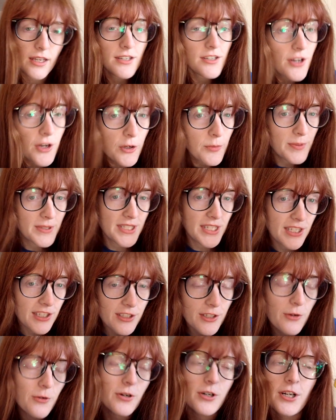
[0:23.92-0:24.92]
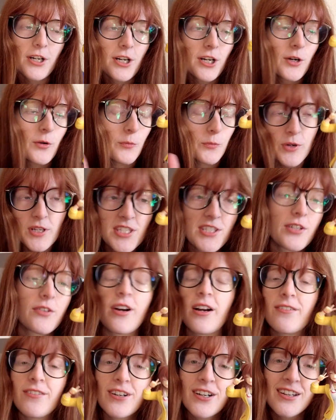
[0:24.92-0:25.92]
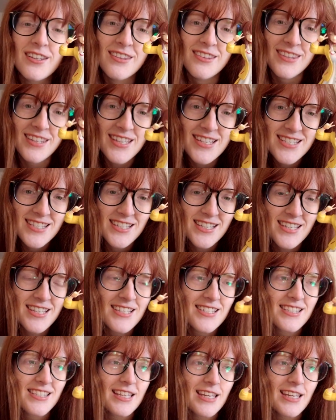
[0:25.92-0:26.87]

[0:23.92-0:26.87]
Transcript: In no particular order whatsoever, this is